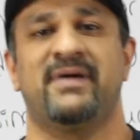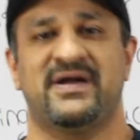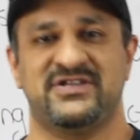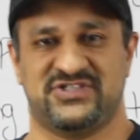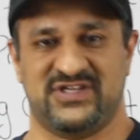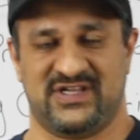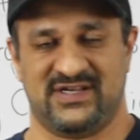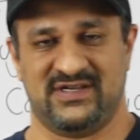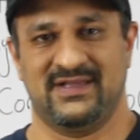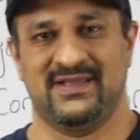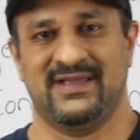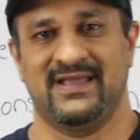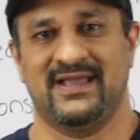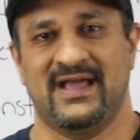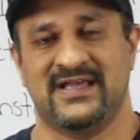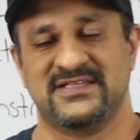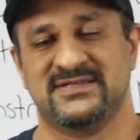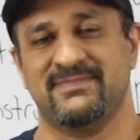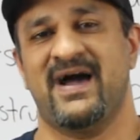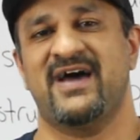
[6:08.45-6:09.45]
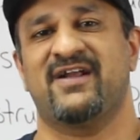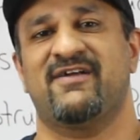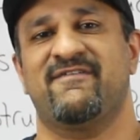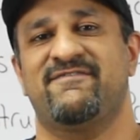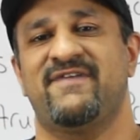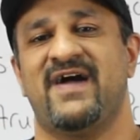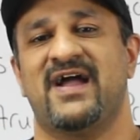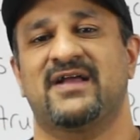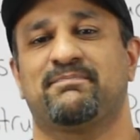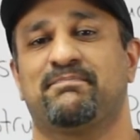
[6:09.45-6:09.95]
budget, as a matter of
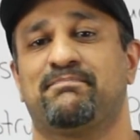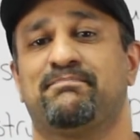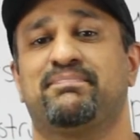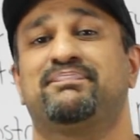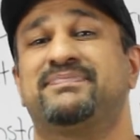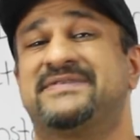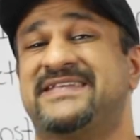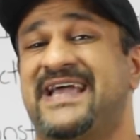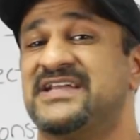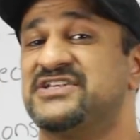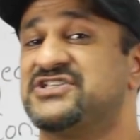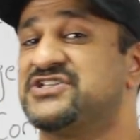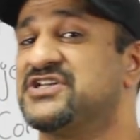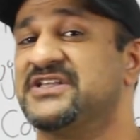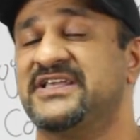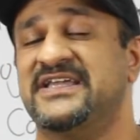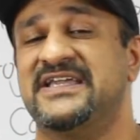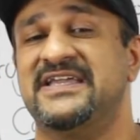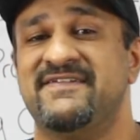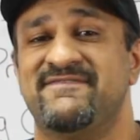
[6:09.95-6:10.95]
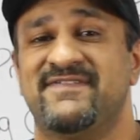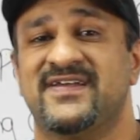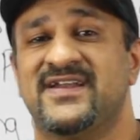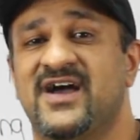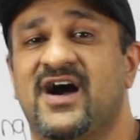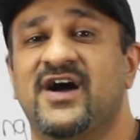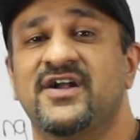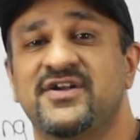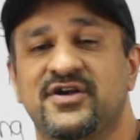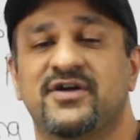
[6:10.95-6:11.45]
fact, potentially
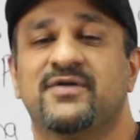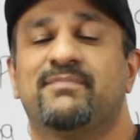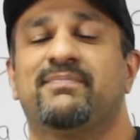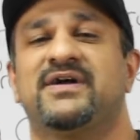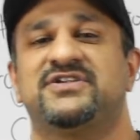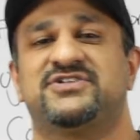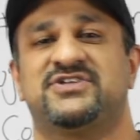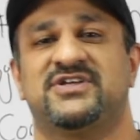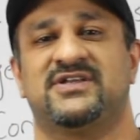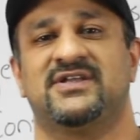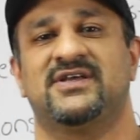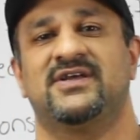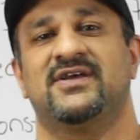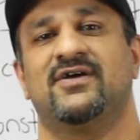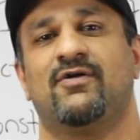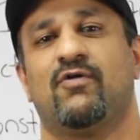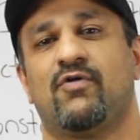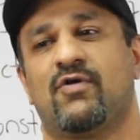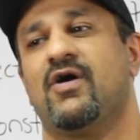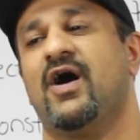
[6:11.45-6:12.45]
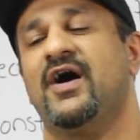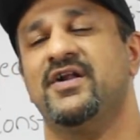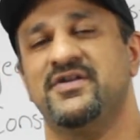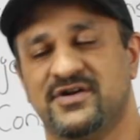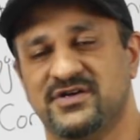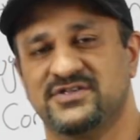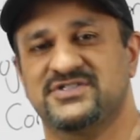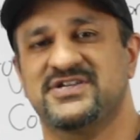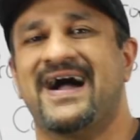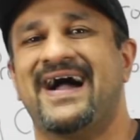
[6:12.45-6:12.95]
even under budget or
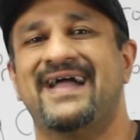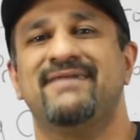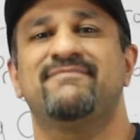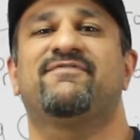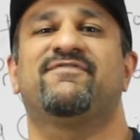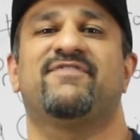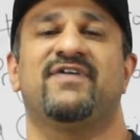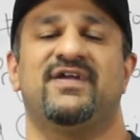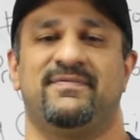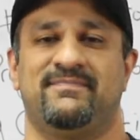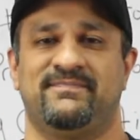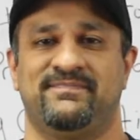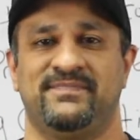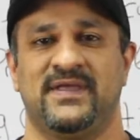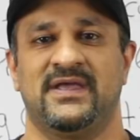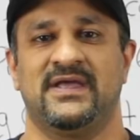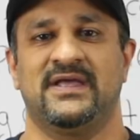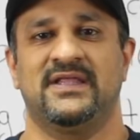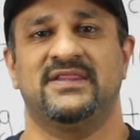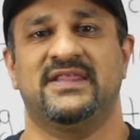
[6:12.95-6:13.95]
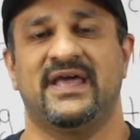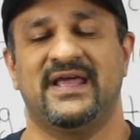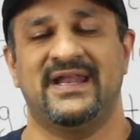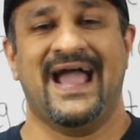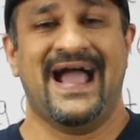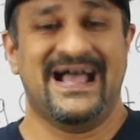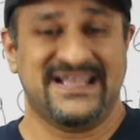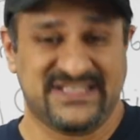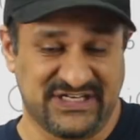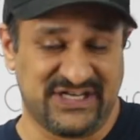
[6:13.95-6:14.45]
under time frame, then
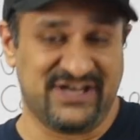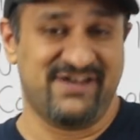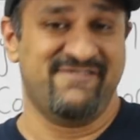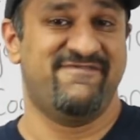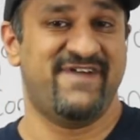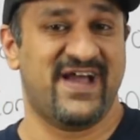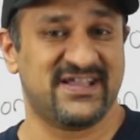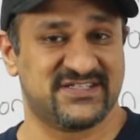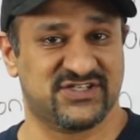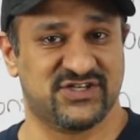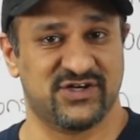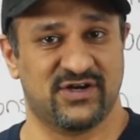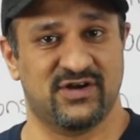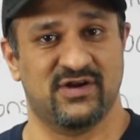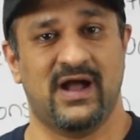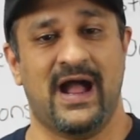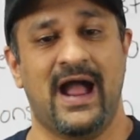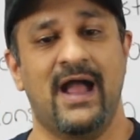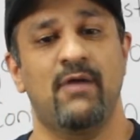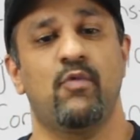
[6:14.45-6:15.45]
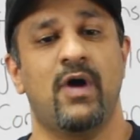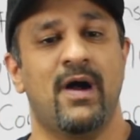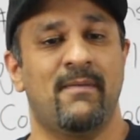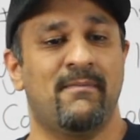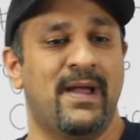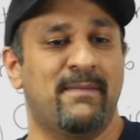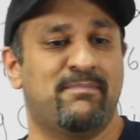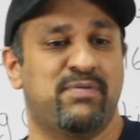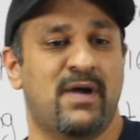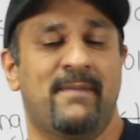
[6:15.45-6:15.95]
as an investor, I want
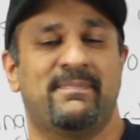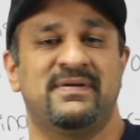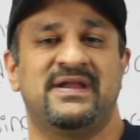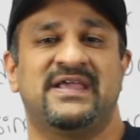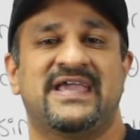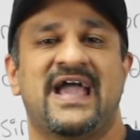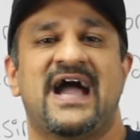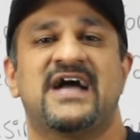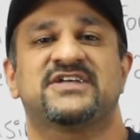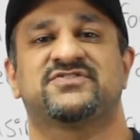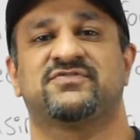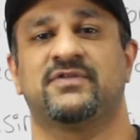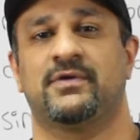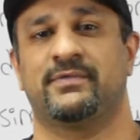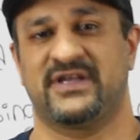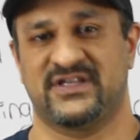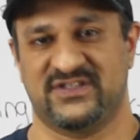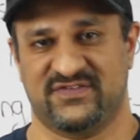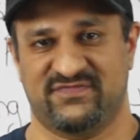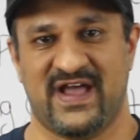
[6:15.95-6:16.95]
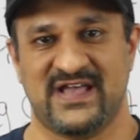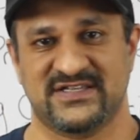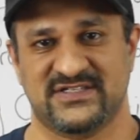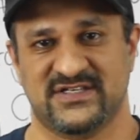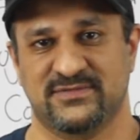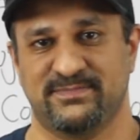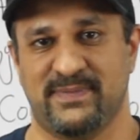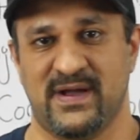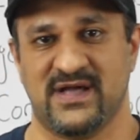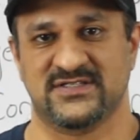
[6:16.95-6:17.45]
my property cash flowing as
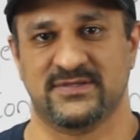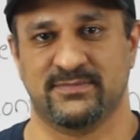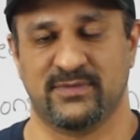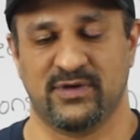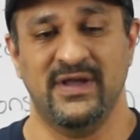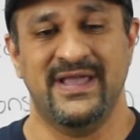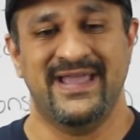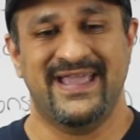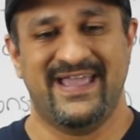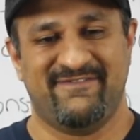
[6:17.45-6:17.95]
fast as possible.